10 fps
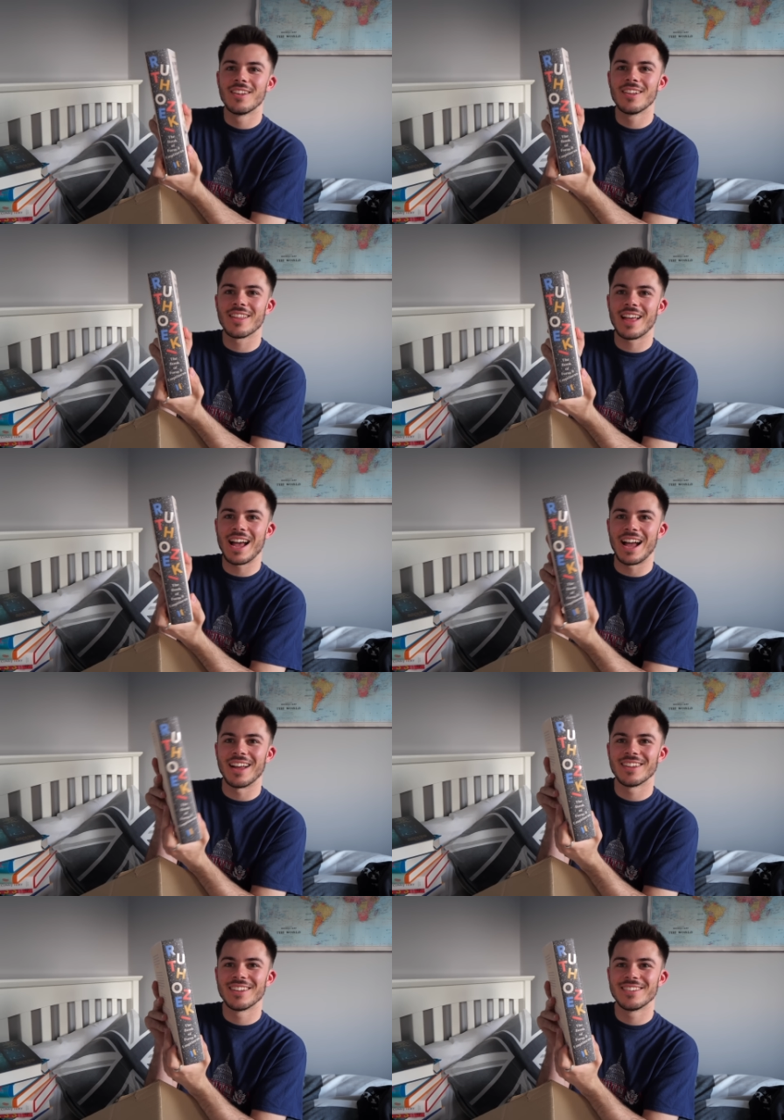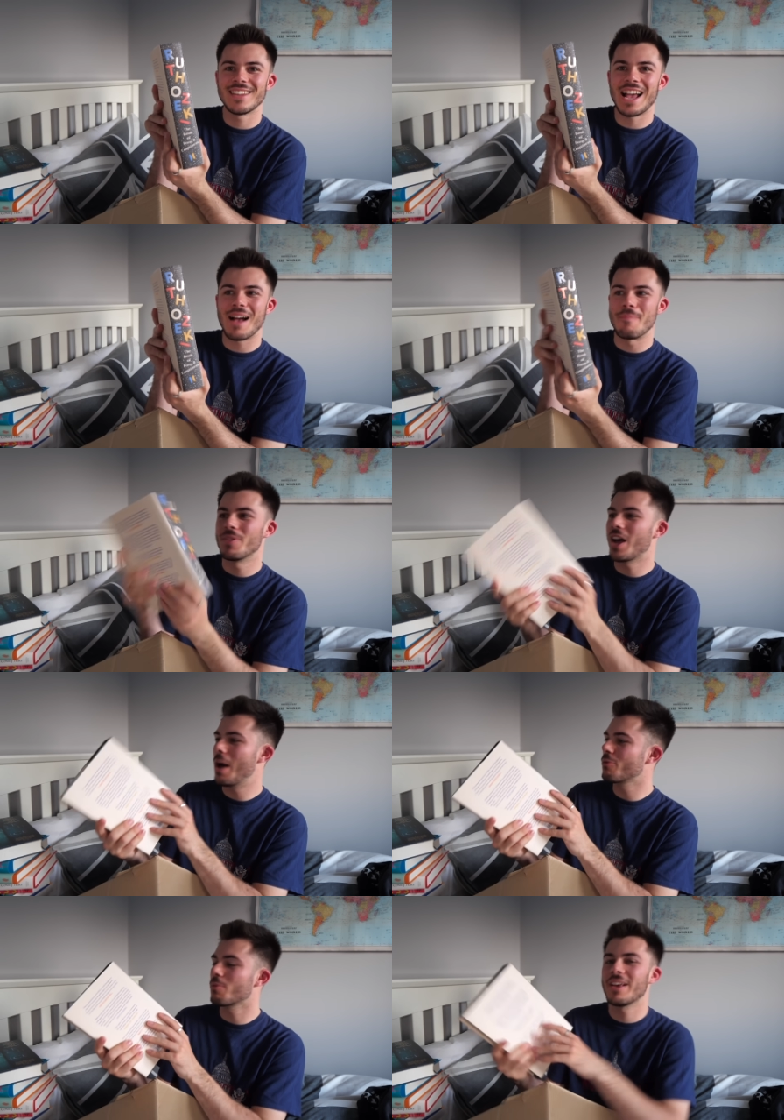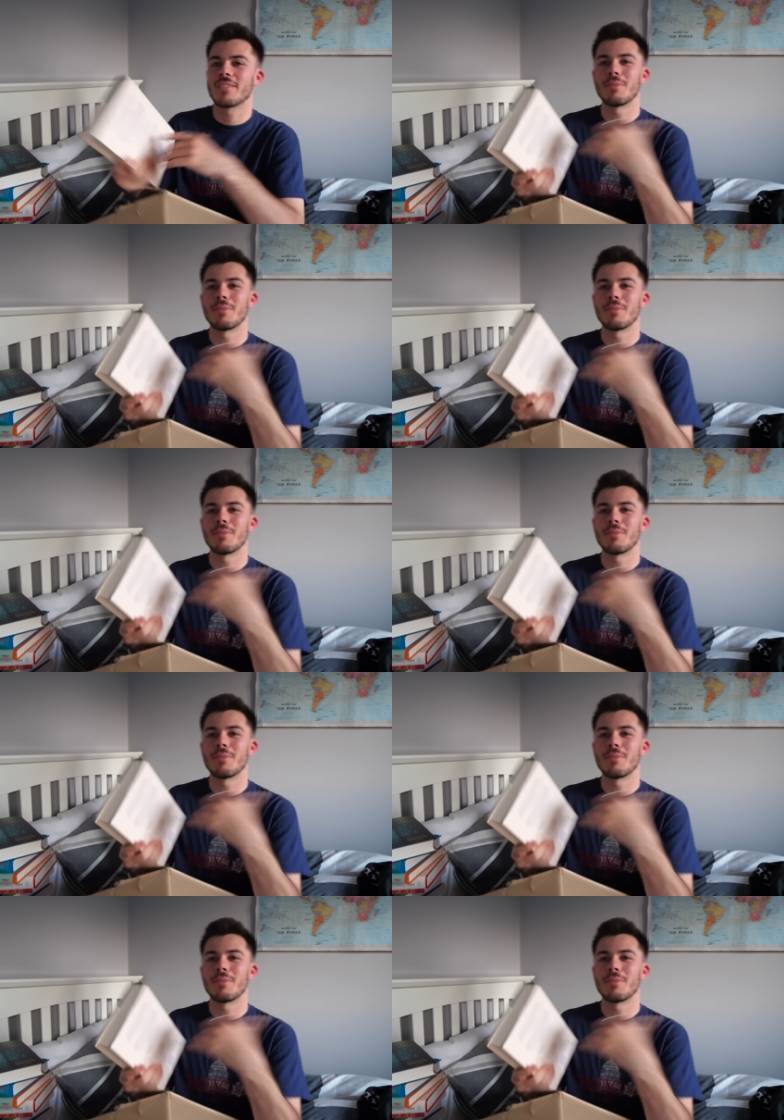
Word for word: Look at that! Damn, I would replace